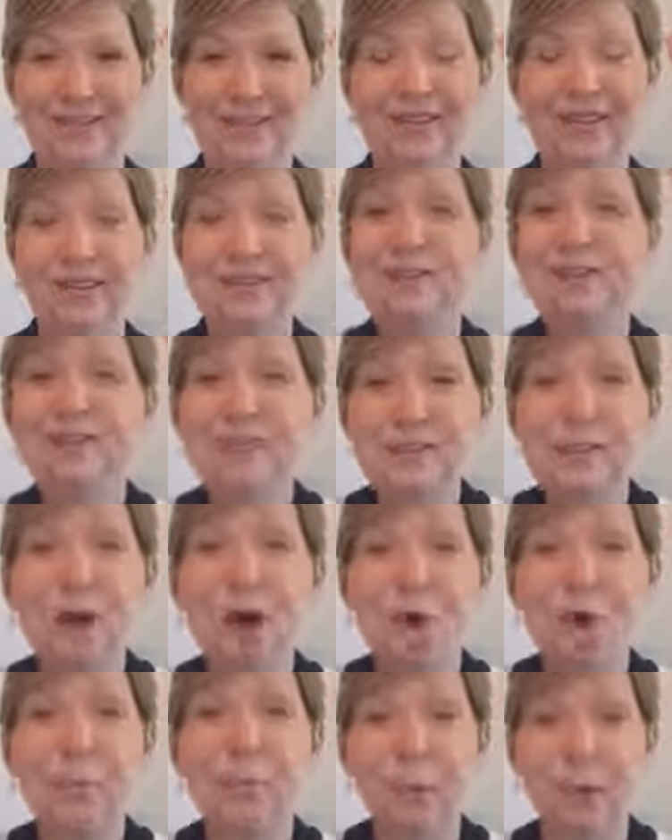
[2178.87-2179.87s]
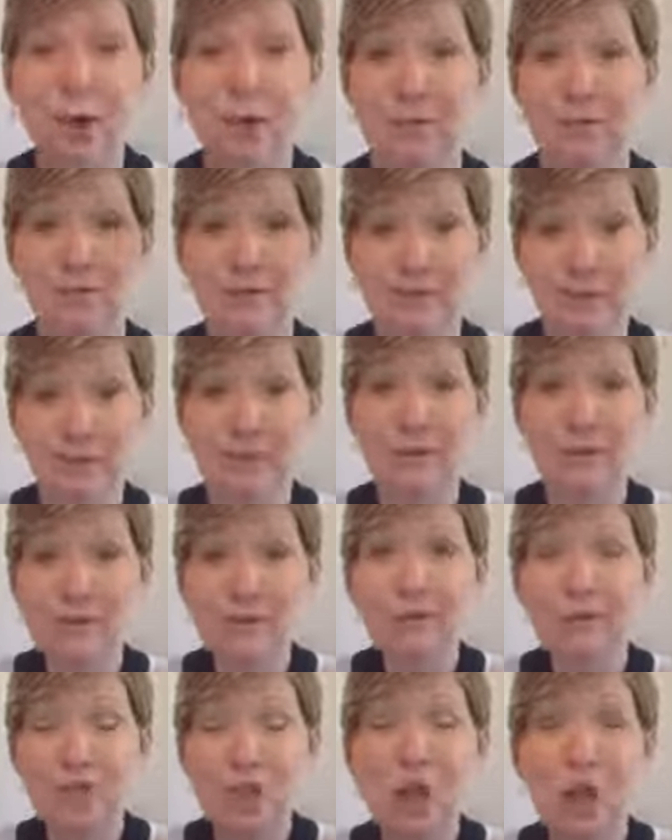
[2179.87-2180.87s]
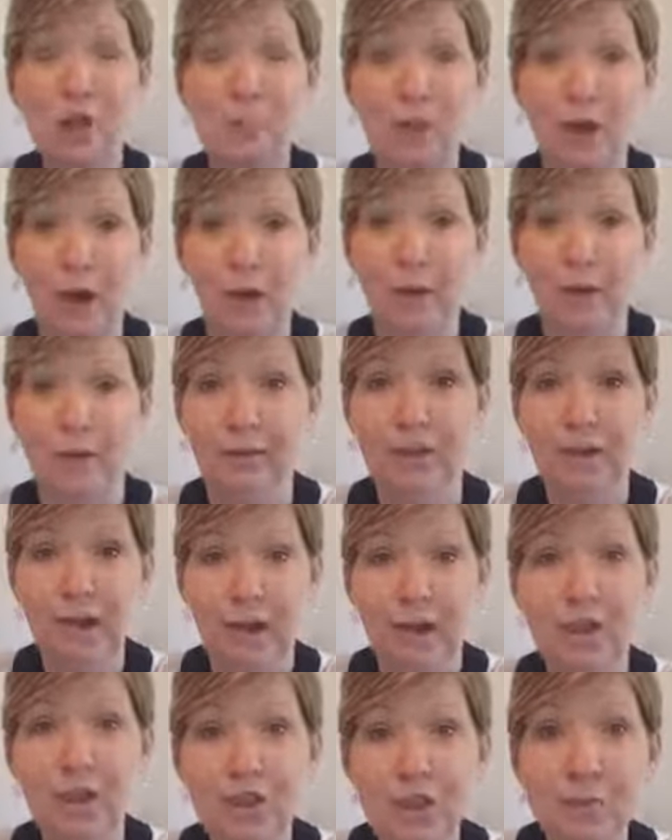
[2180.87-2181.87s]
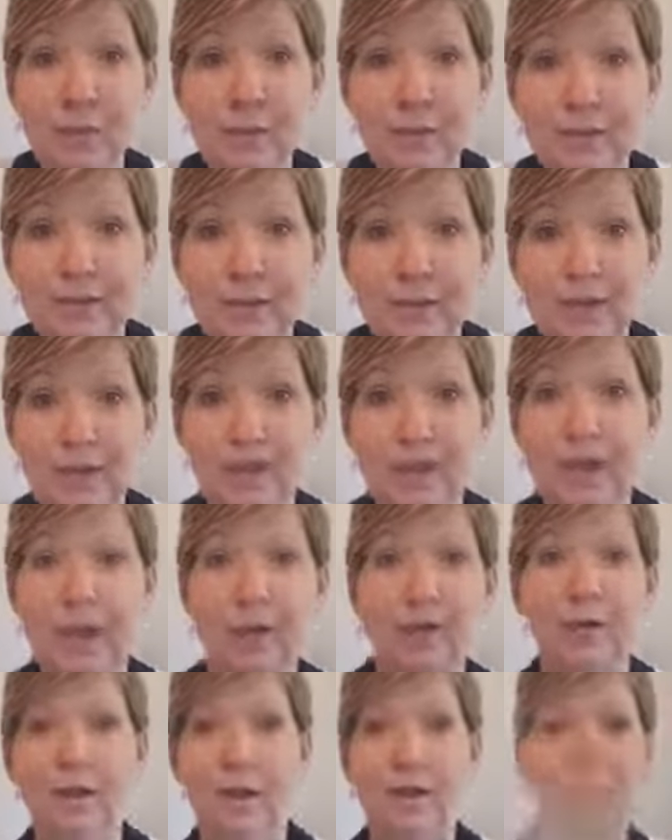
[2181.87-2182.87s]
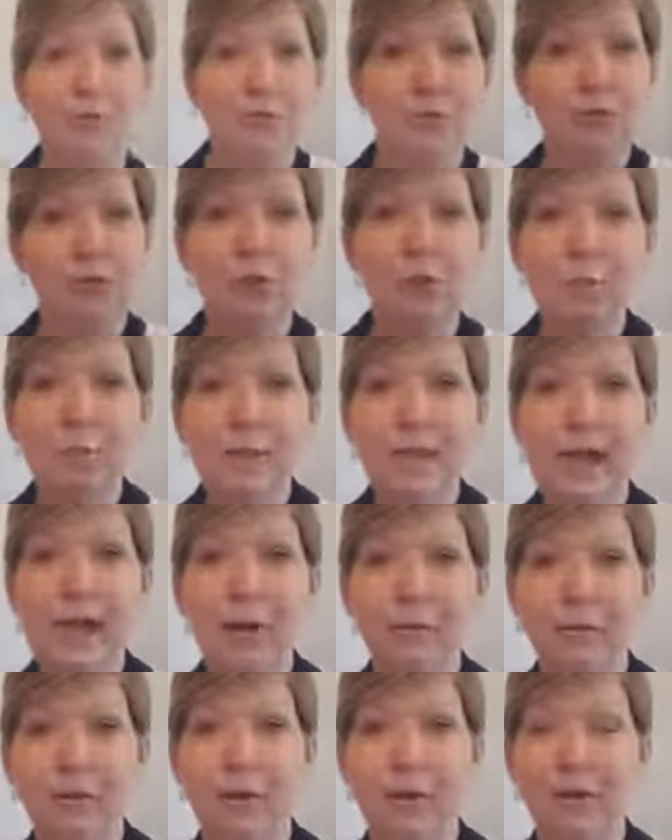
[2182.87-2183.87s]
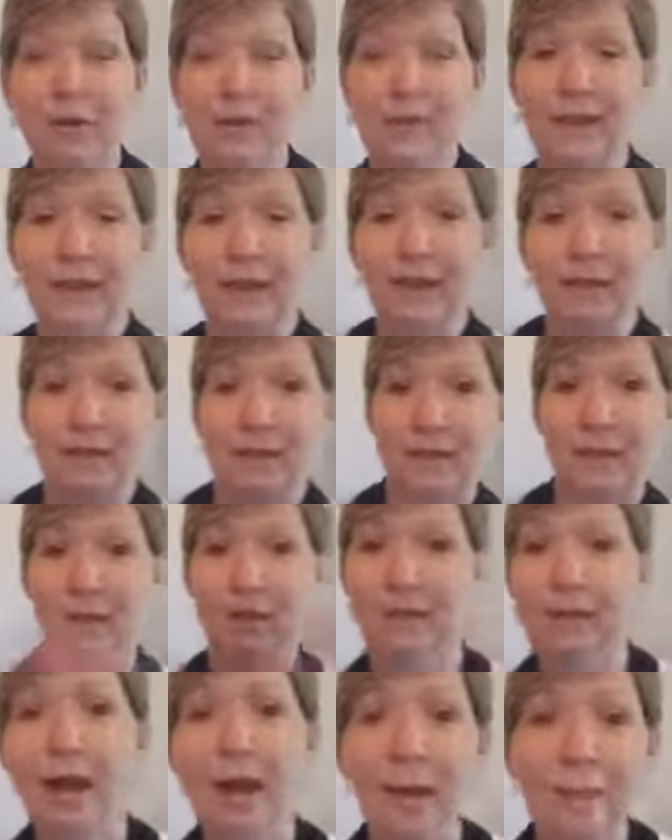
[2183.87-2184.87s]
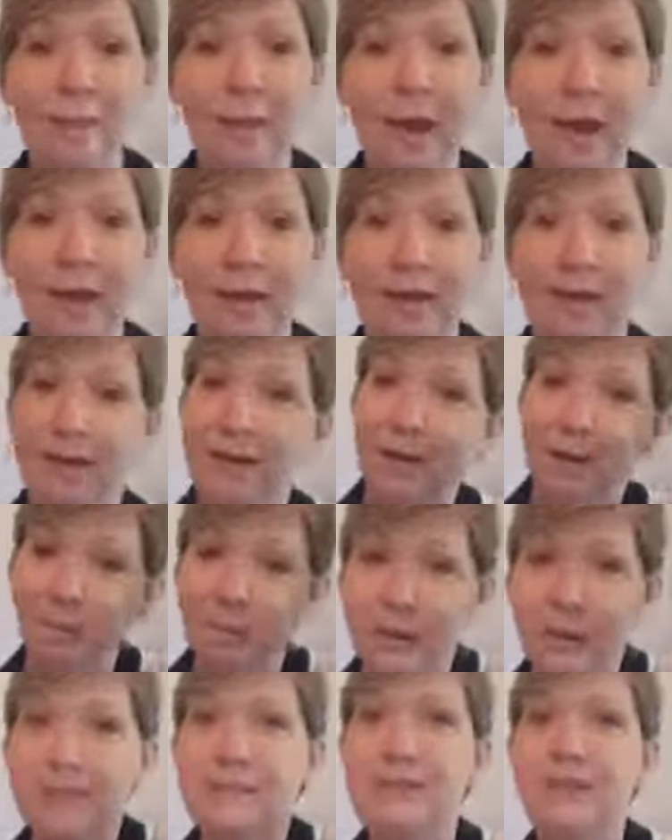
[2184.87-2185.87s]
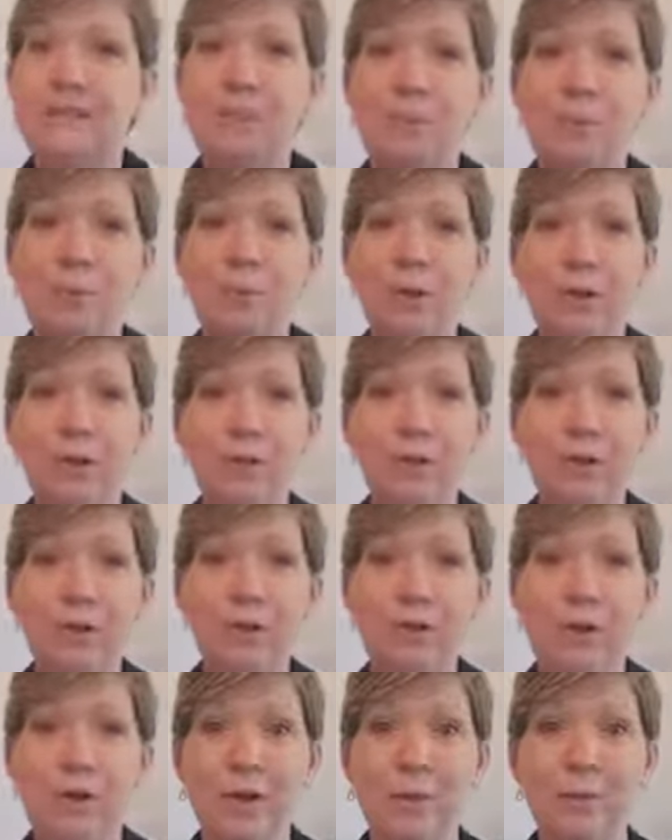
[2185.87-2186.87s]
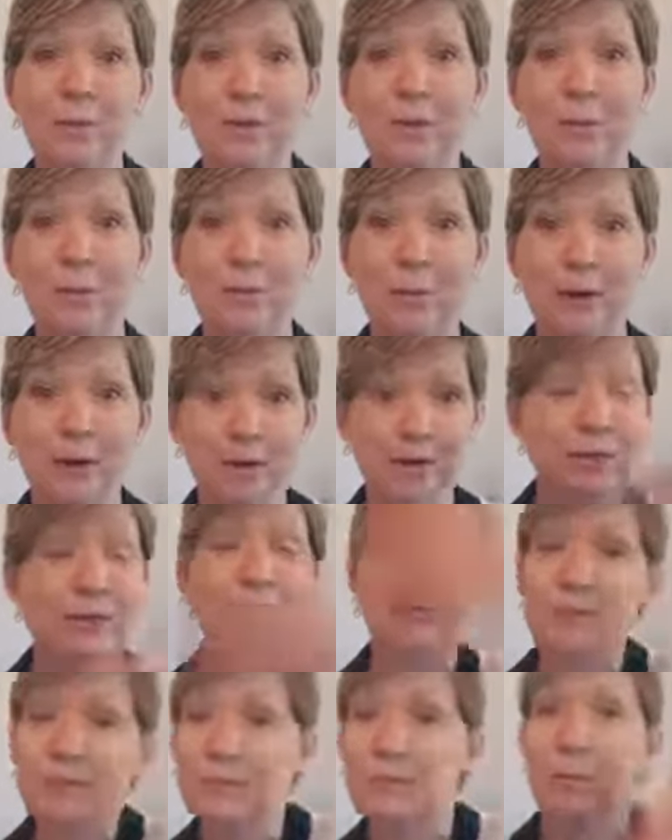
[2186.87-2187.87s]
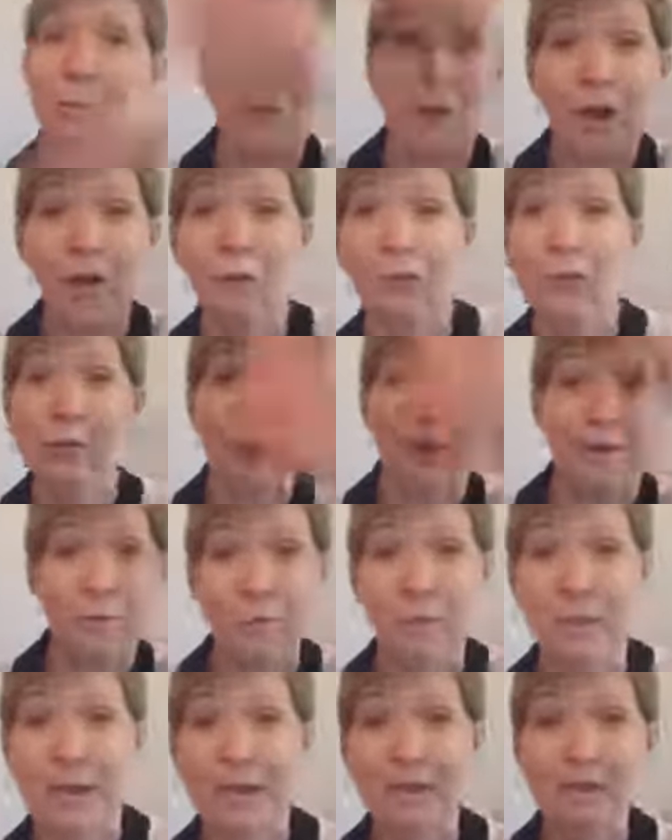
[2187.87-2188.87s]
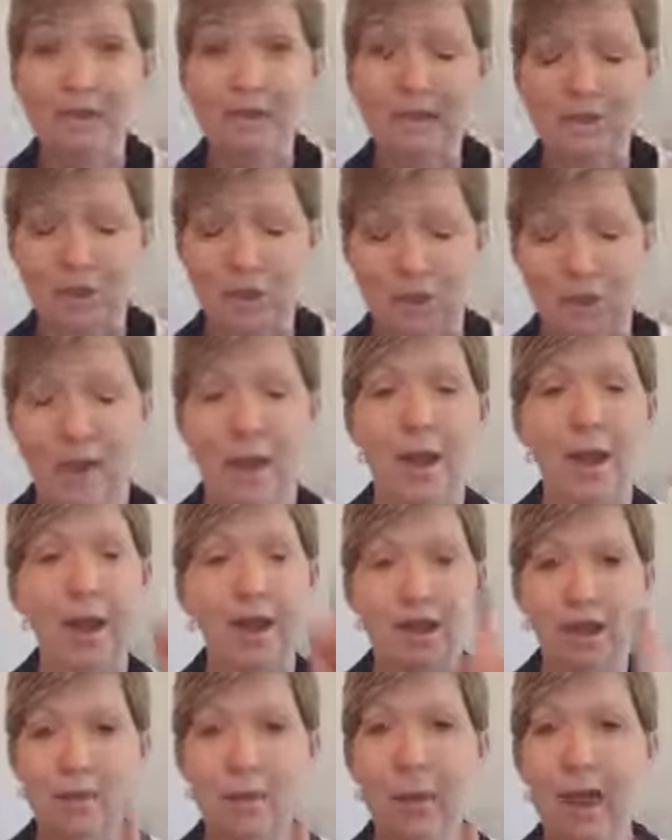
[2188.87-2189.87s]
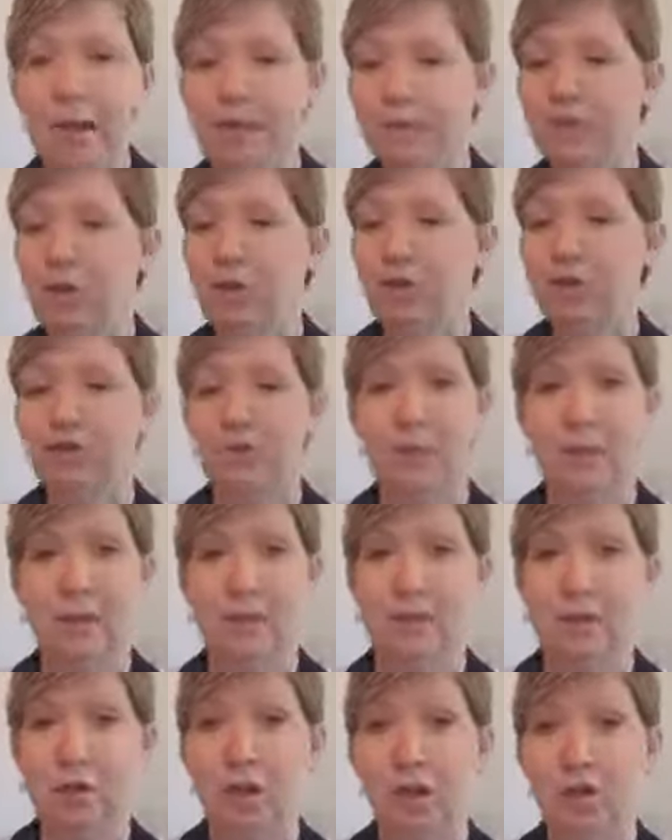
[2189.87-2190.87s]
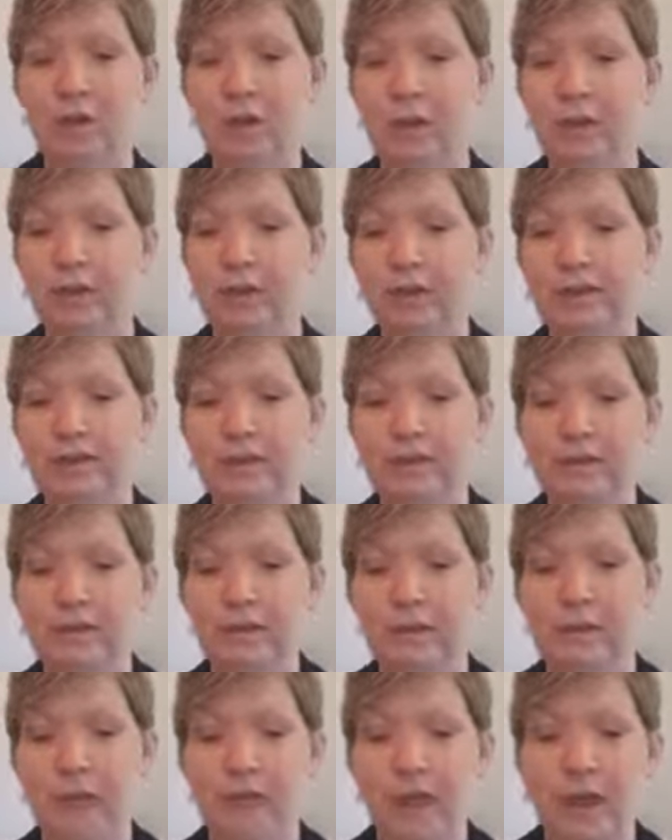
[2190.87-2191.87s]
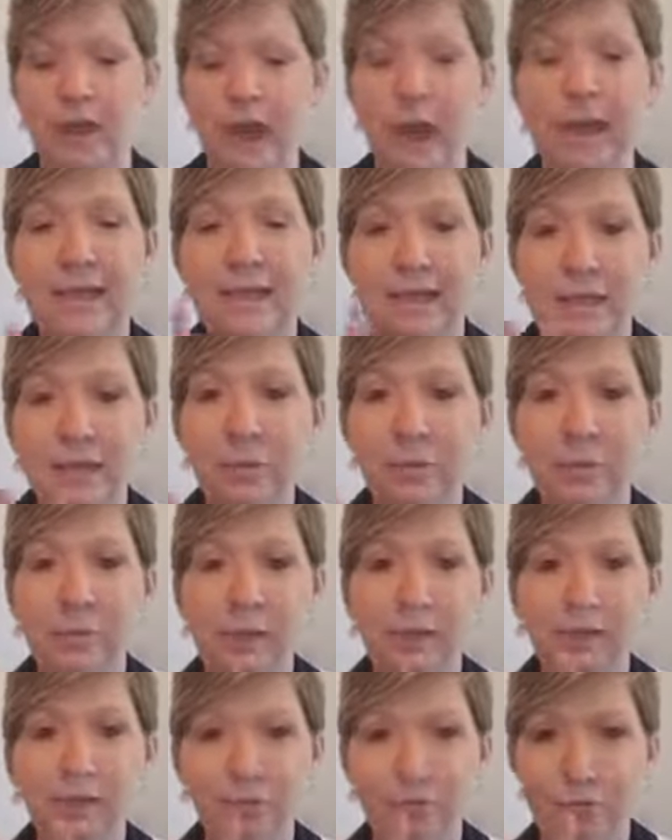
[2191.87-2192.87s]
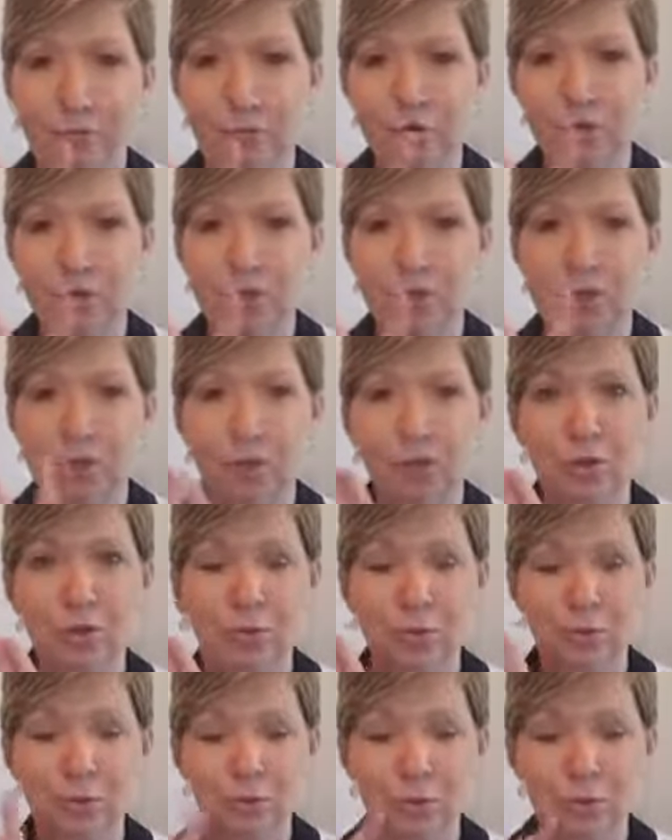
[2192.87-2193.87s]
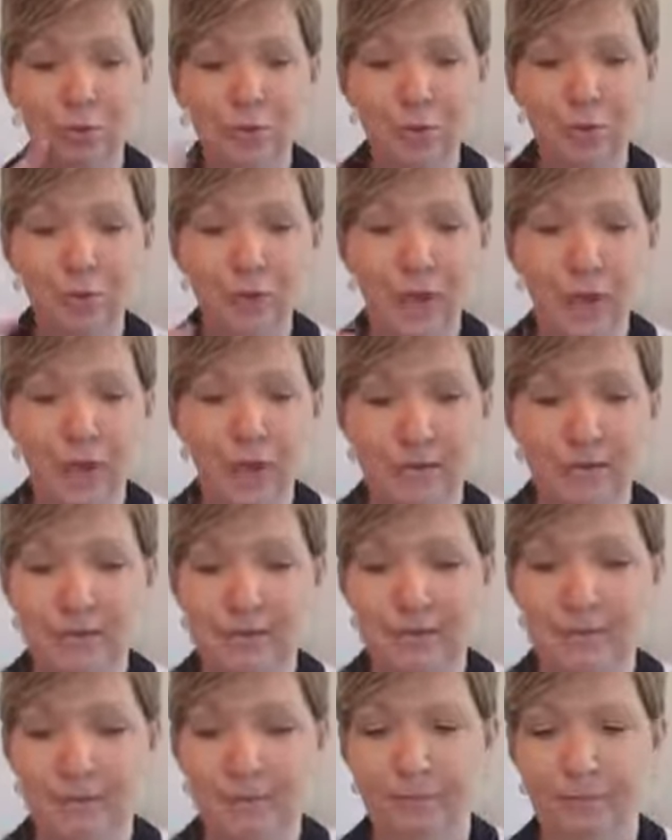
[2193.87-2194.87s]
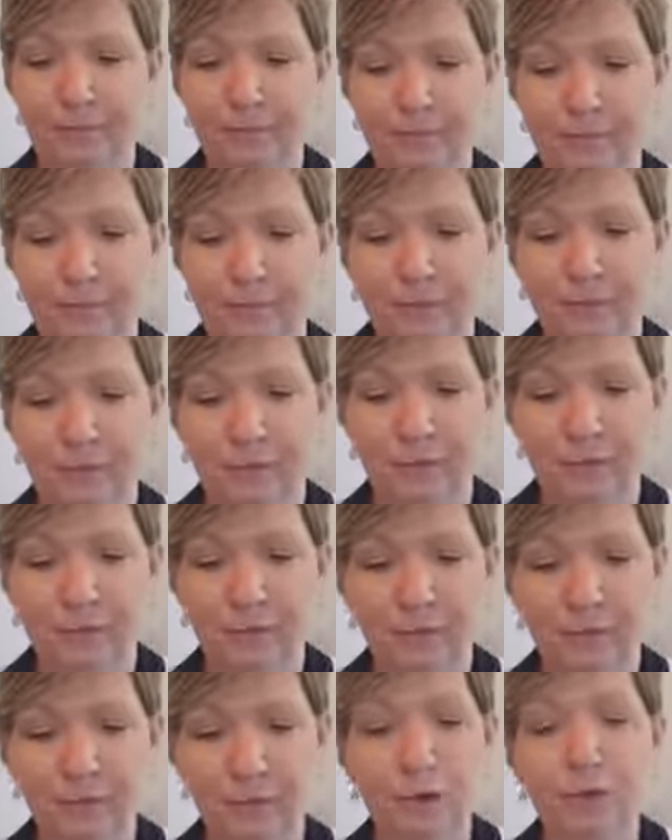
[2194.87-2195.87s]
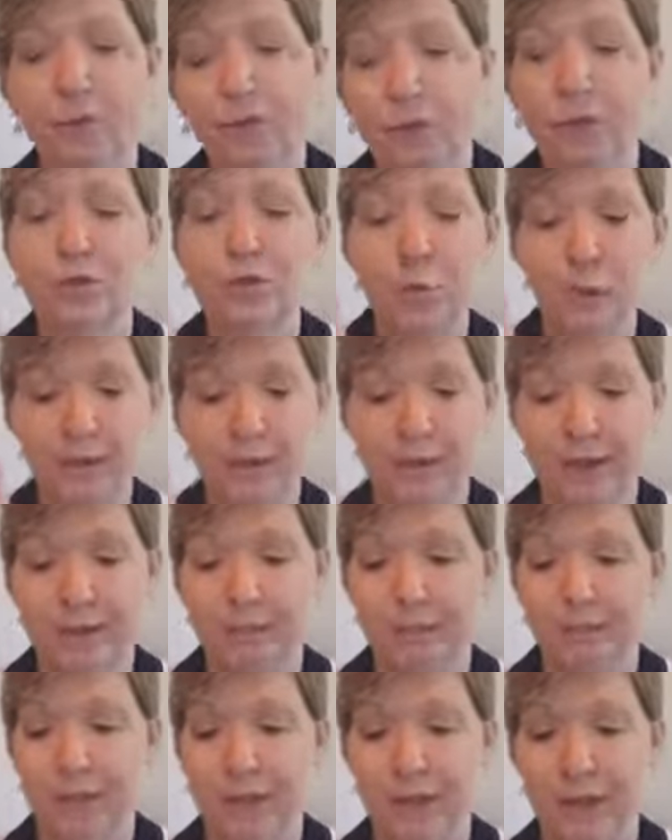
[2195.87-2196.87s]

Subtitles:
This is the hope part. This is the good part. I need you to pay attention now. If you tune me out for everything else, come back. This is the point where you want to be. This is the part where you want to be paying attention. You might have noticed when I started our lesson, I didn't read the first 2 lines, or the first 1 line.